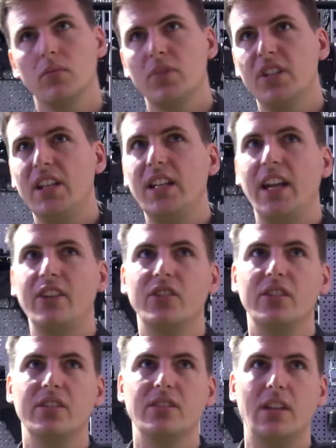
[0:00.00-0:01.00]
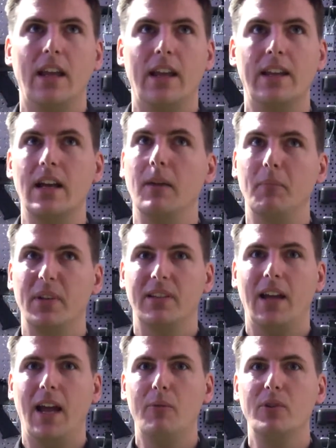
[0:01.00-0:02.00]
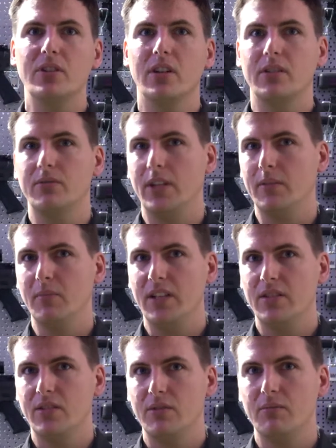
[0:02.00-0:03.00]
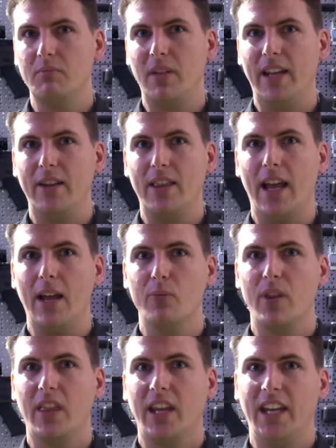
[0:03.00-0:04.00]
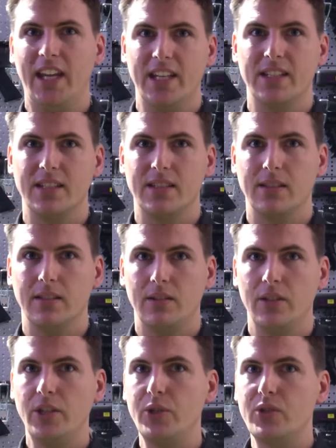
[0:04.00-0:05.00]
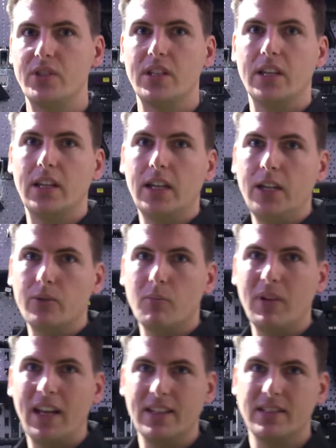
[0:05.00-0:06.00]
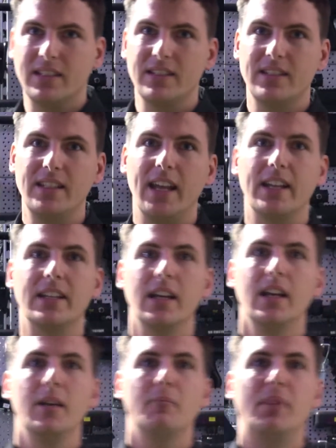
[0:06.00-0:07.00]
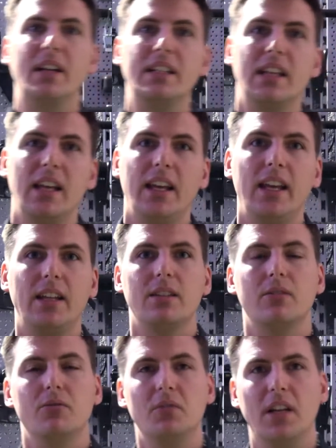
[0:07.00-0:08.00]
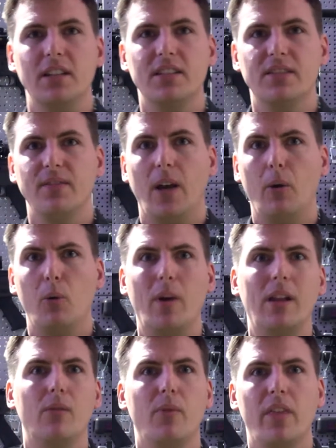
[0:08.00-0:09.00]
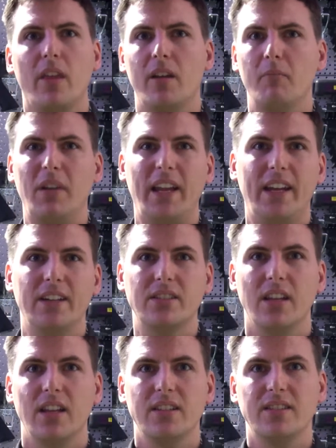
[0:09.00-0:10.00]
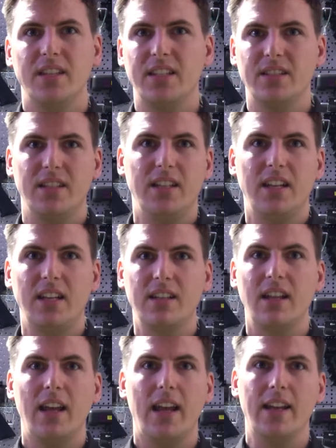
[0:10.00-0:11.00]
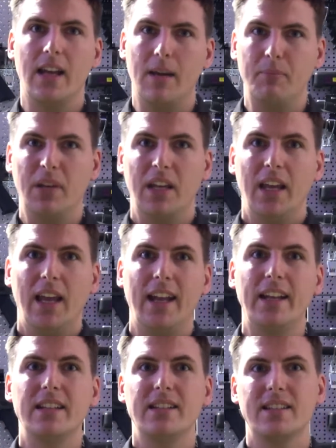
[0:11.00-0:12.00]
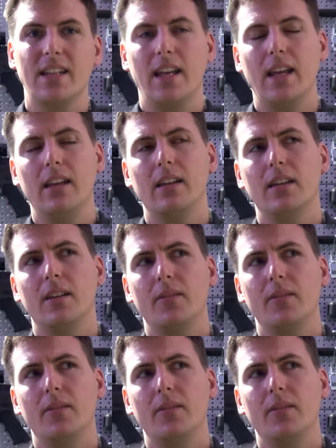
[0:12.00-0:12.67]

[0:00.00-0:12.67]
teenagers and up. I would not recommend to play that with kids use the Hero Blast instead. But it runs very well with players 16 and up, and it's uh,